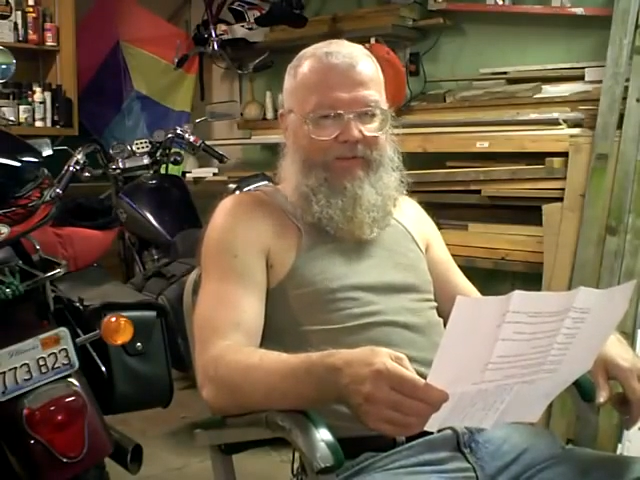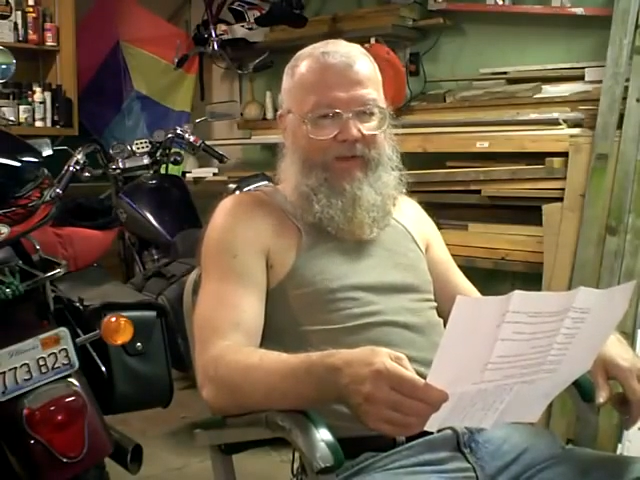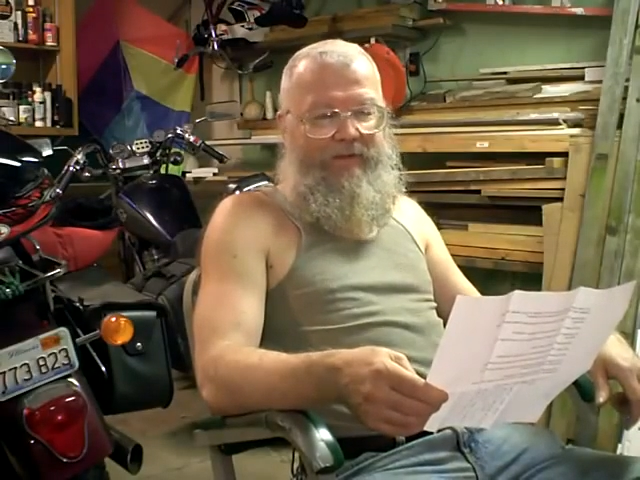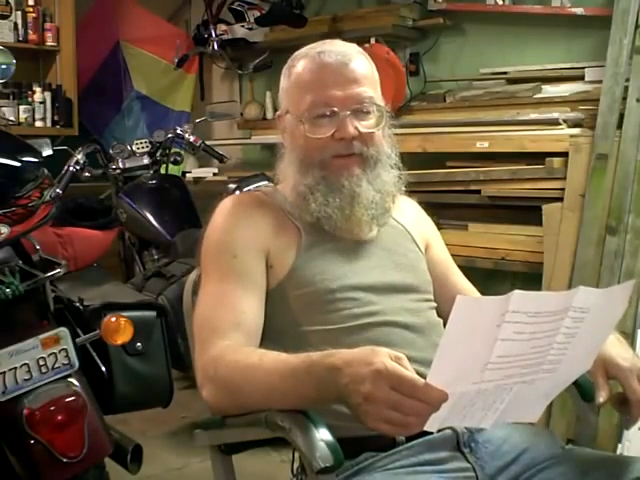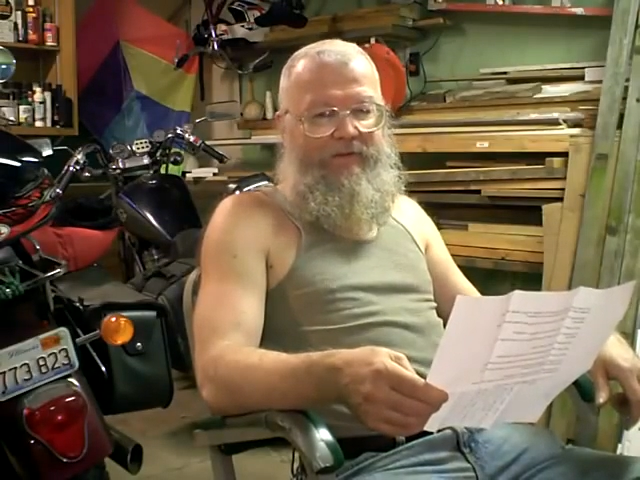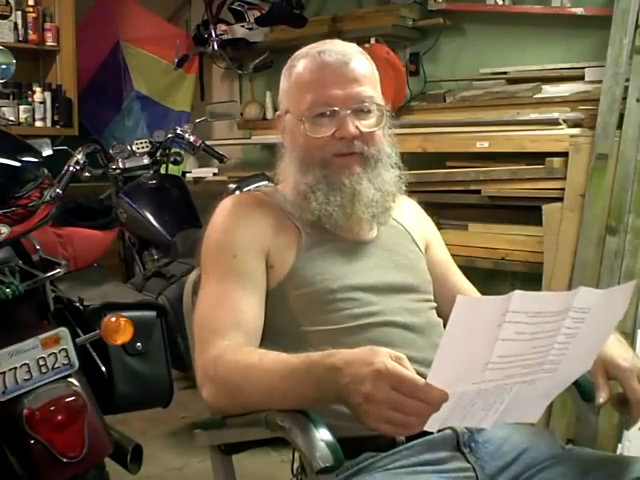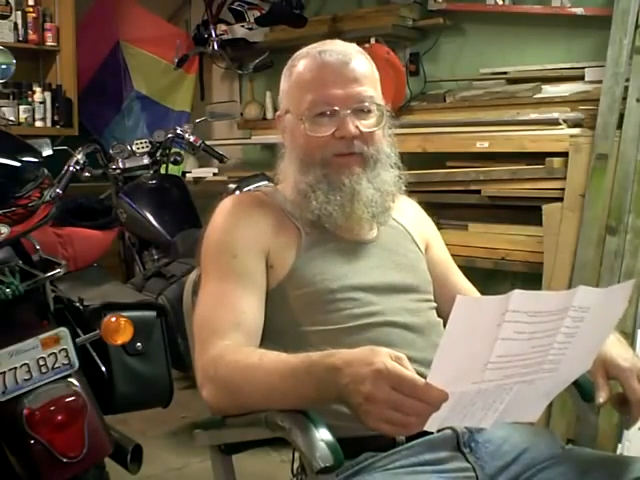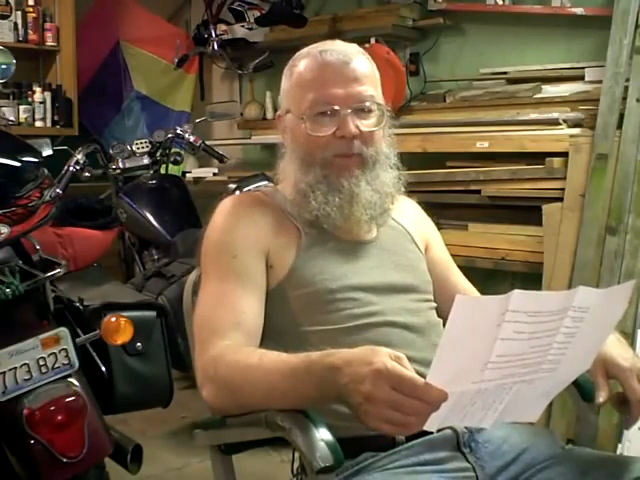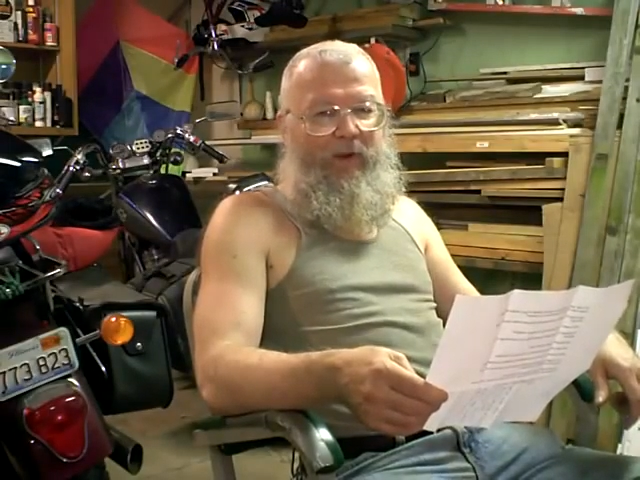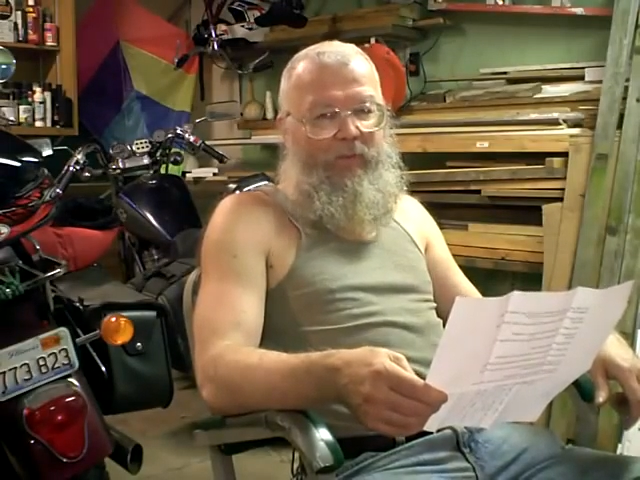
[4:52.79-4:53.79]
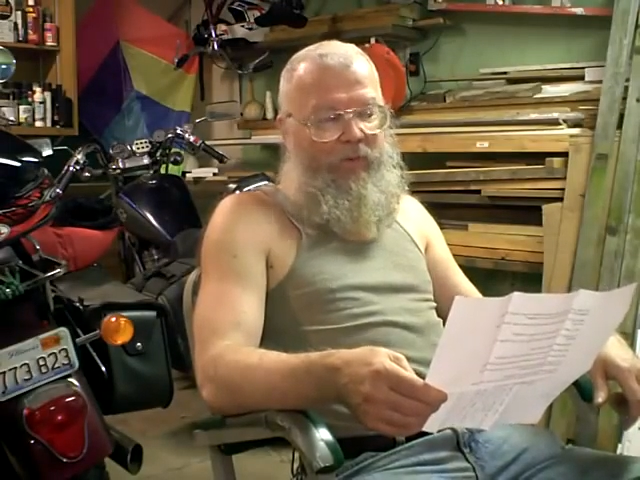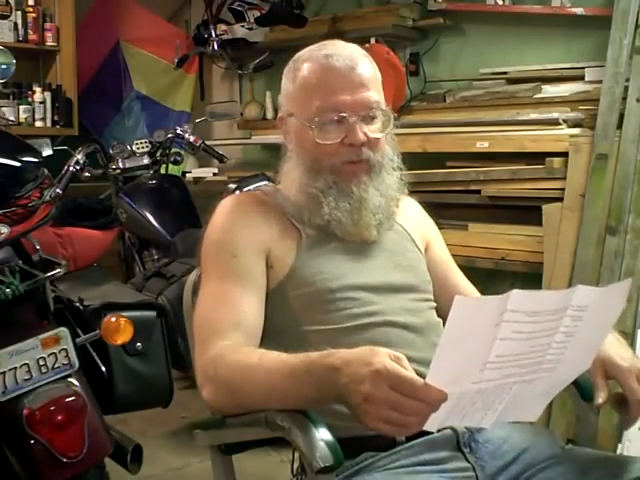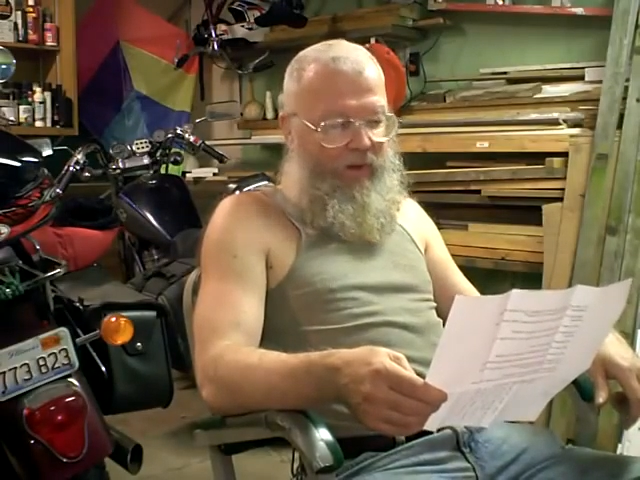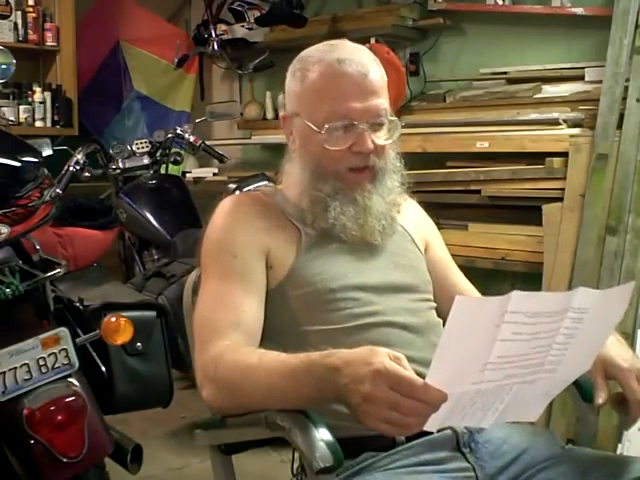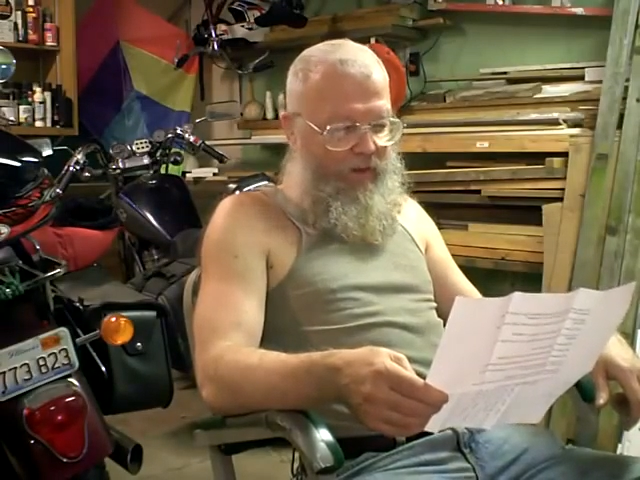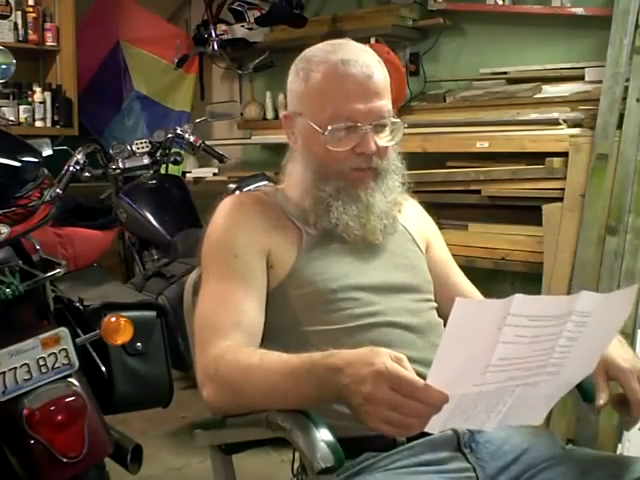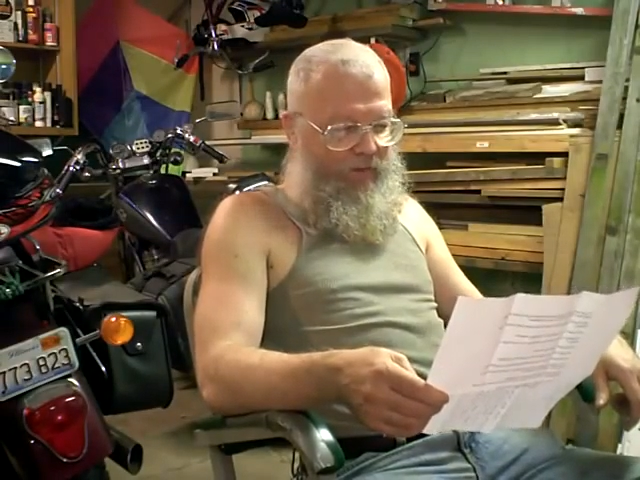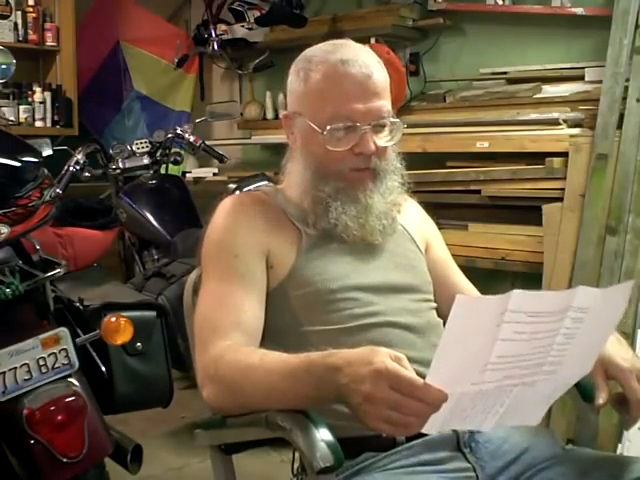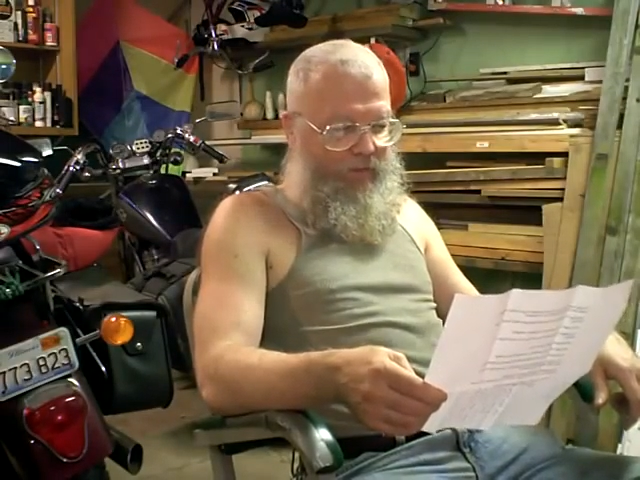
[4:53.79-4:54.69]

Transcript: that's just the way it would work out, you know,